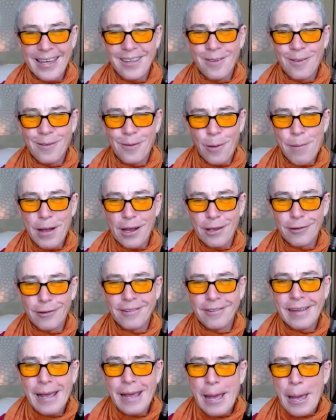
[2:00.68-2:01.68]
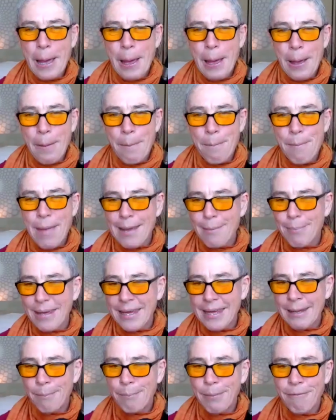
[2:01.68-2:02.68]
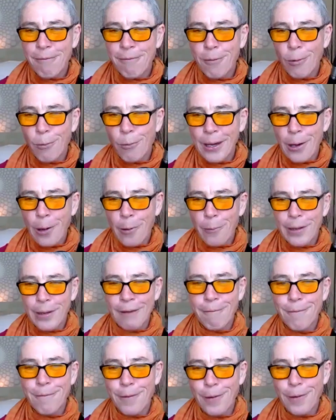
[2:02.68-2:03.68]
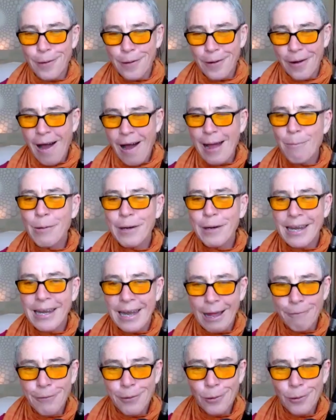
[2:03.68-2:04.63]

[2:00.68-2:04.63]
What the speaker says: Thank you so much. Maybe before we go any further, I would